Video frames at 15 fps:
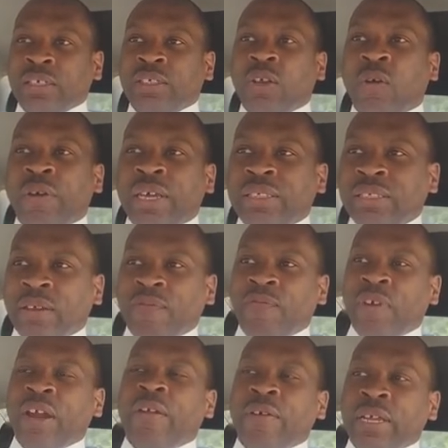So it's a
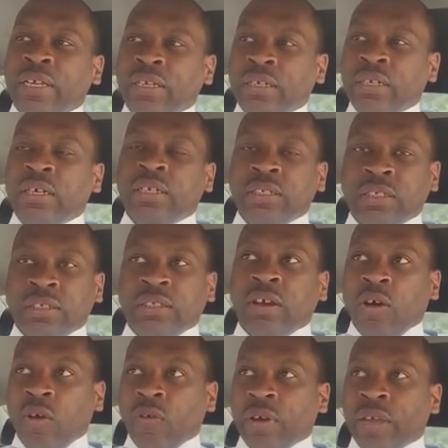very good
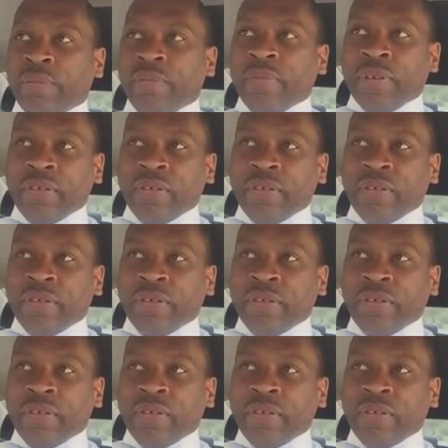show. It